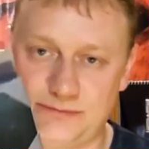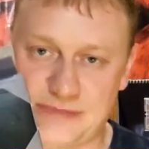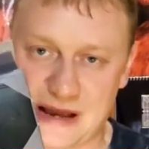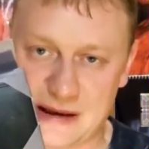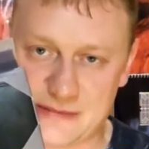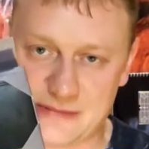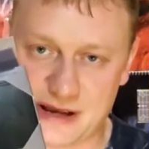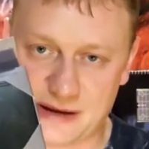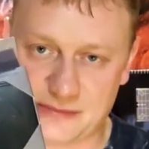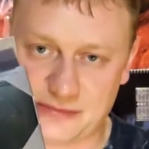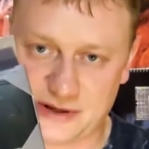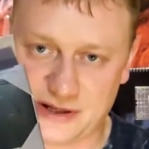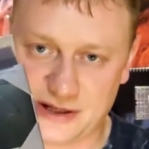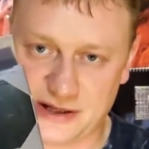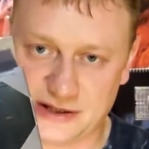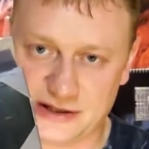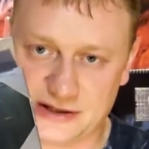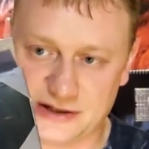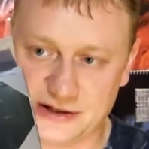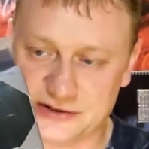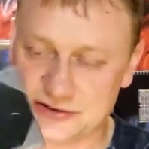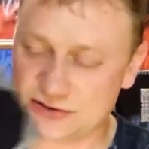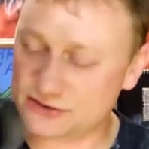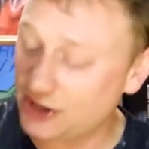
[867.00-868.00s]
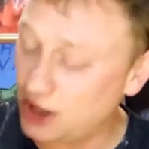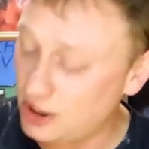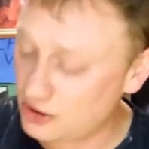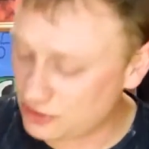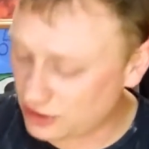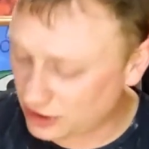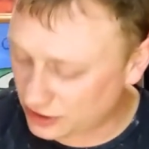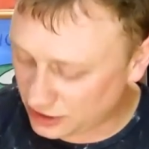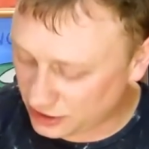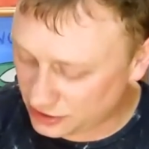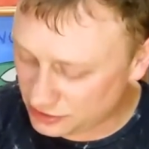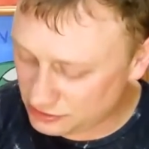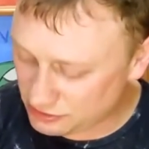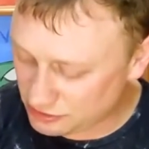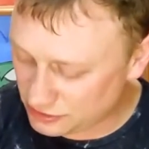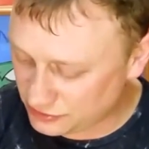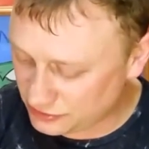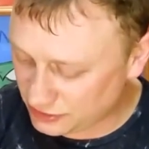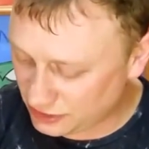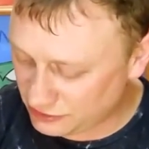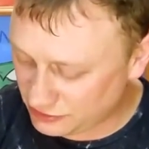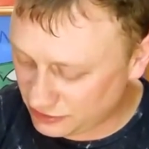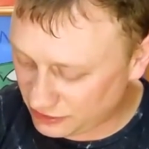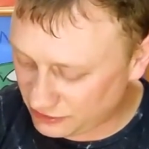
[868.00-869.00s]
Batman playing cards. No.
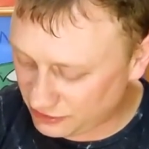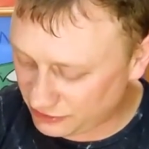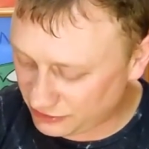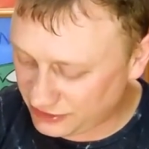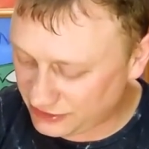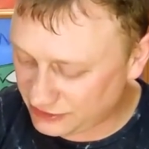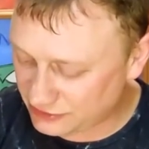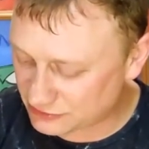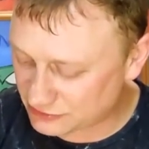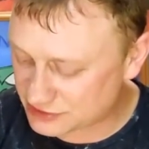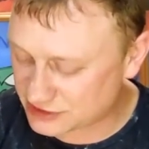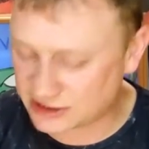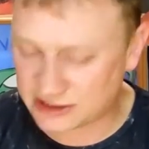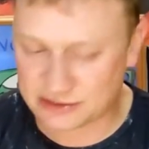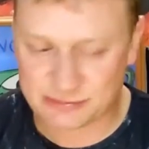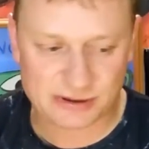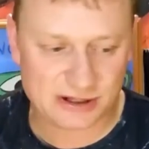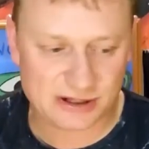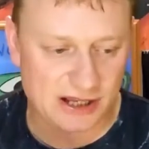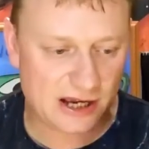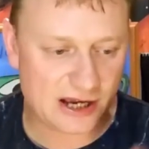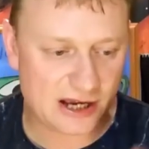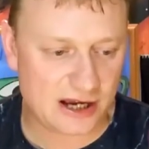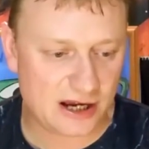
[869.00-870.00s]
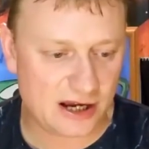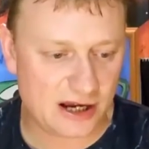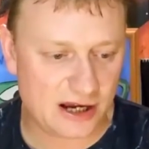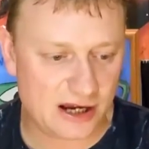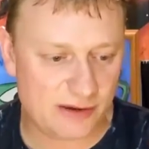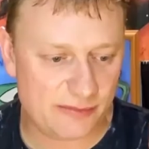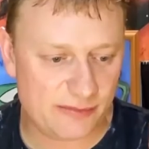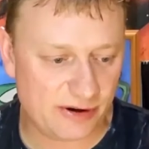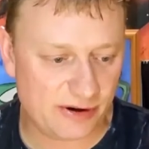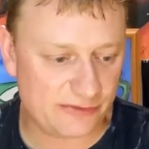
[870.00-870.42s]
The in-laws didn't give me that.